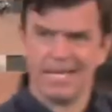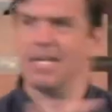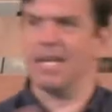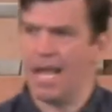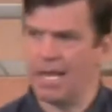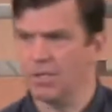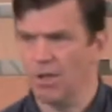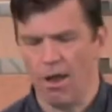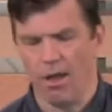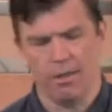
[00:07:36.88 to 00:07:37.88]
into
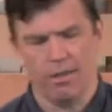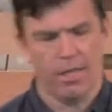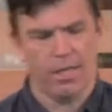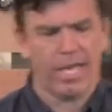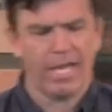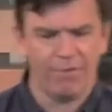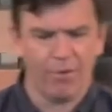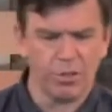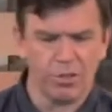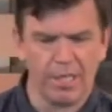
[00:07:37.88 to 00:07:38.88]
exile. In
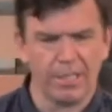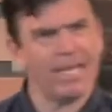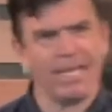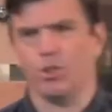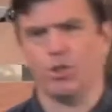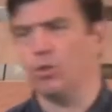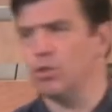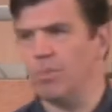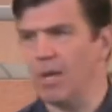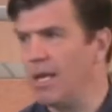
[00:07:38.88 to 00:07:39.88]
verse 6, he didn't choose
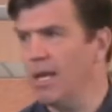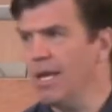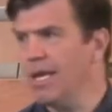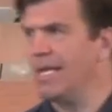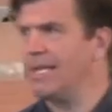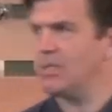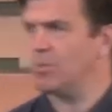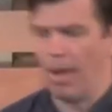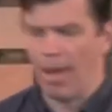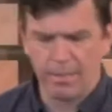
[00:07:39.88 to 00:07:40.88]
to be in this
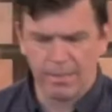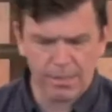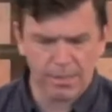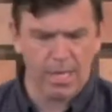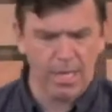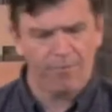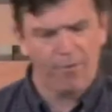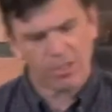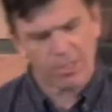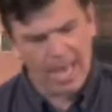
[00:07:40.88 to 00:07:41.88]
place.
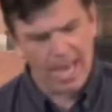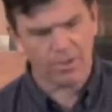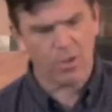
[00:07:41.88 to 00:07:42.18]
Verse 8, the